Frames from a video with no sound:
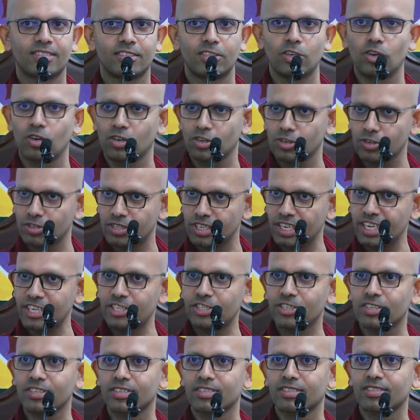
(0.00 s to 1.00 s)
You are good
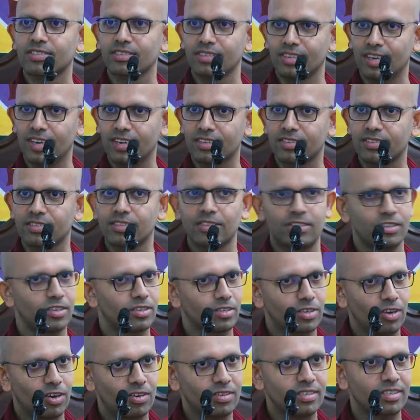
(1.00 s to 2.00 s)
teachers, yes. You
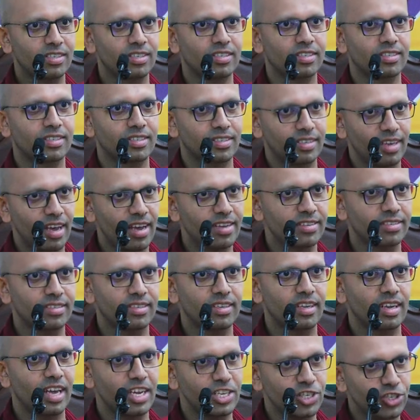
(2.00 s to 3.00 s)
are doctors,
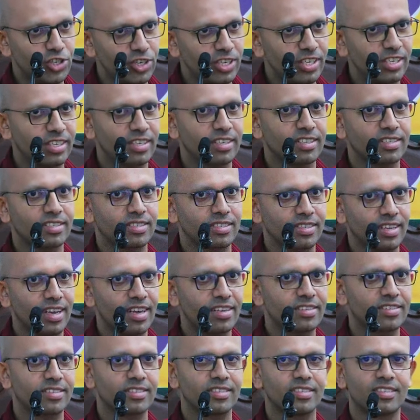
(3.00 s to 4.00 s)
yes. Engineers,
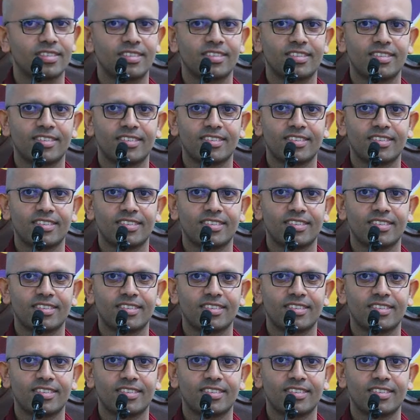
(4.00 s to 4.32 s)
yes.